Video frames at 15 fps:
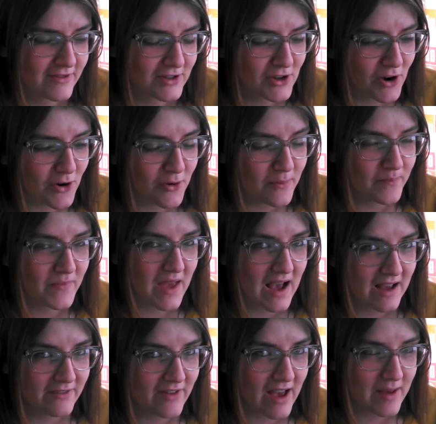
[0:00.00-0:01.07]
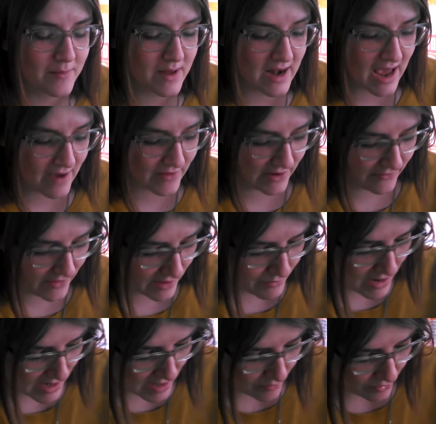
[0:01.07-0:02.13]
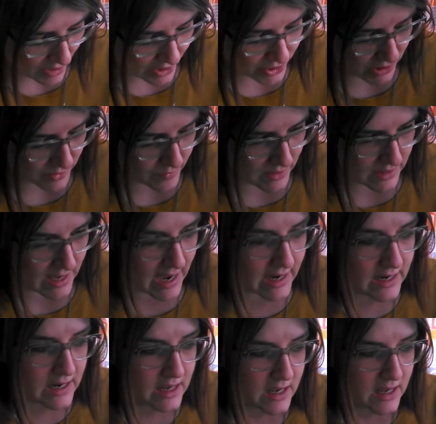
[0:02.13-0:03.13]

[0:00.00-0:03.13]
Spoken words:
So I've been having fun making projects with that.